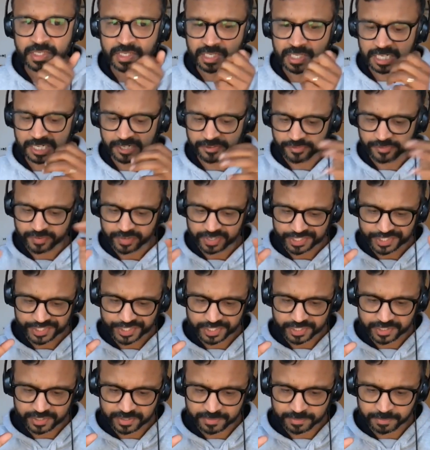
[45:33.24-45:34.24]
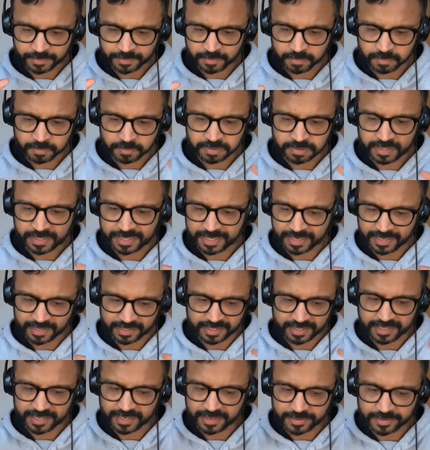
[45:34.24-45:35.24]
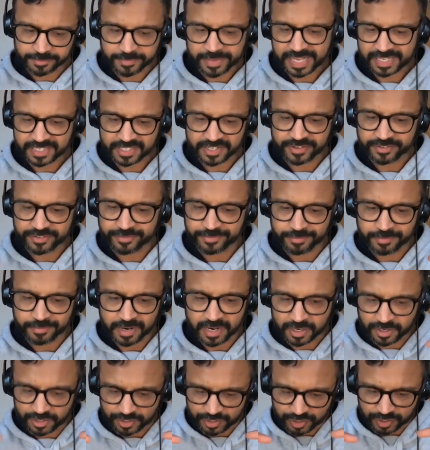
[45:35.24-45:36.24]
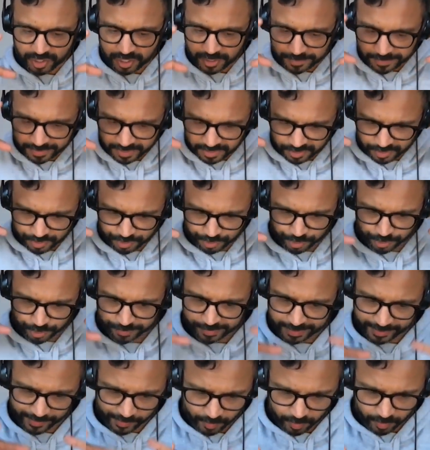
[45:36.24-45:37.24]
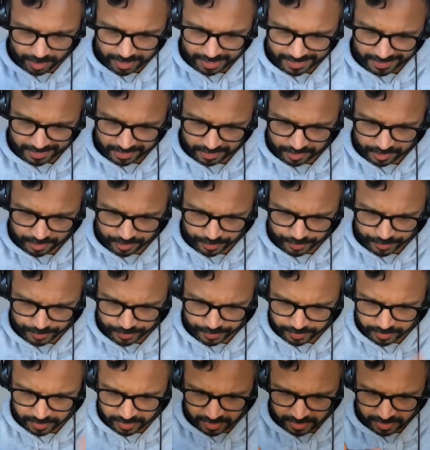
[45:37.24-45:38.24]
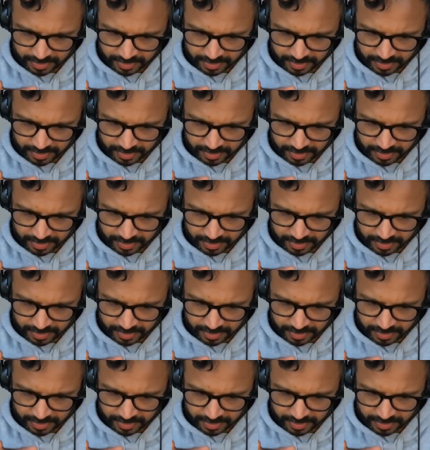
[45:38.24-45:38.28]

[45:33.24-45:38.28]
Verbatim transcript: And if we could just get, get a massive microscope and zoom in right into